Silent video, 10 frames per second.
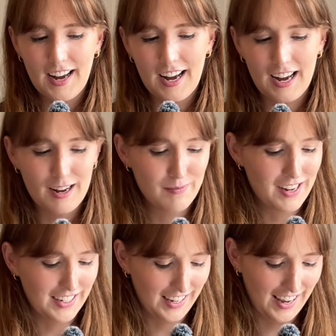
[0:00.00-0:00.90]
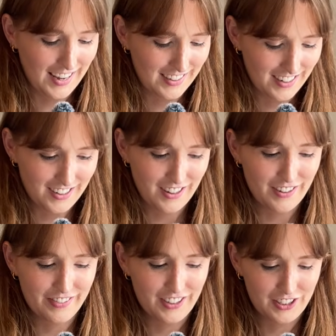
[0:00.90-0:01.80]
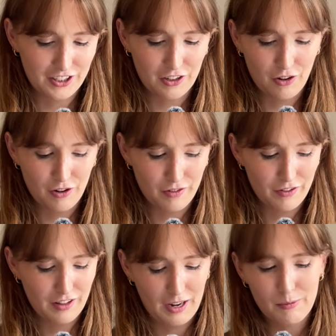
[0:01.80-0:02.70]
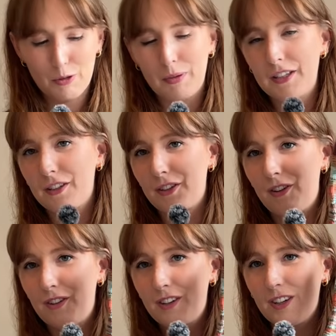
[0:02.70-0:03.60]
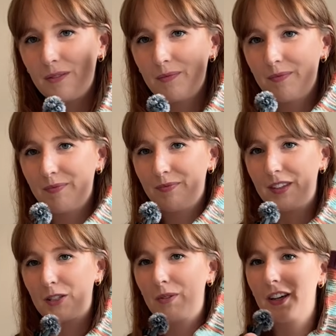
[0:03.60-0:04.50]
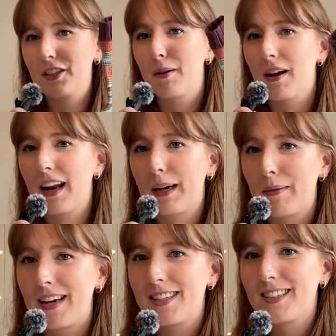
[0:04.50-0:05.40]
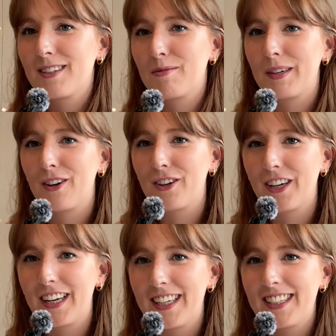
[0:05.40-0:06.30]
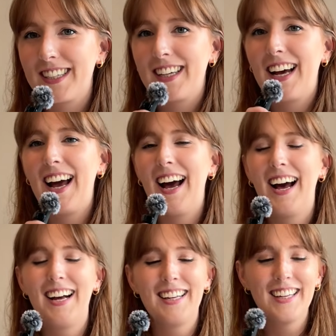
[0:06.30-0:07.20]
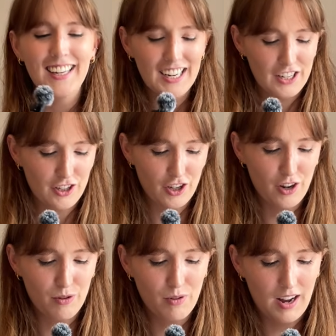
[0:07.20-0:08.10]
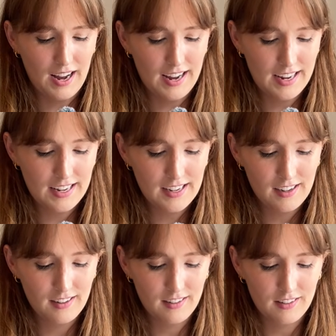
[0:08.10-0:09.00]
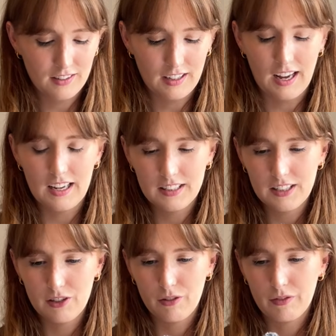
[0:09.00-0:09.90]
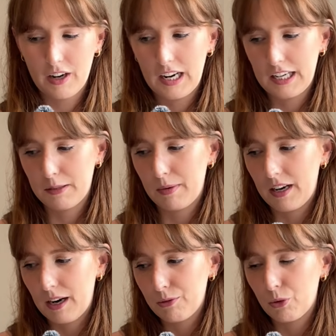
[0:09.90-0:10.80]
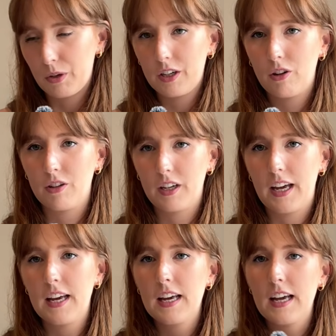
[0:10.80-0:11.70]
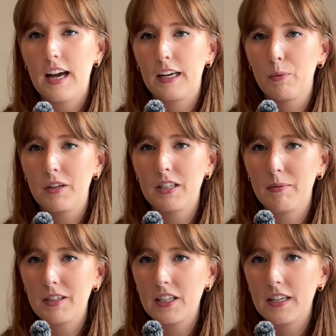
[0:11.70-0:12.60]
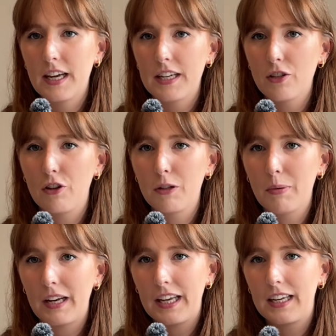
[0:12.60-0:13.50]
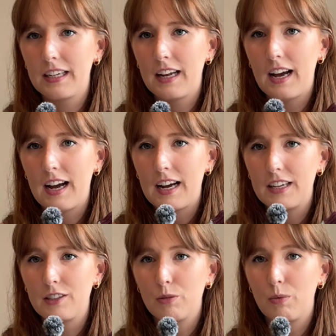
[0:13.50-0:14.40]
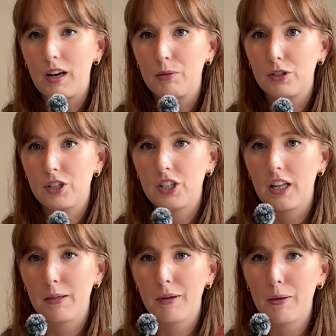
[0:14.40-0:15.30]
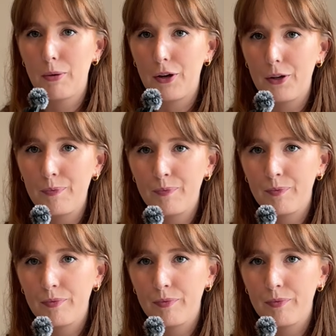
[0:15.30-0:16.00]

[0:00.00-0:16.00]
Again, another version of the I'm So Basic sock. This one looks like a mess. Oh my god, look at it. So I cast these on very last minute. I was going on holiday and I wanted something to knit on the plane and while I was just chilling by the pool.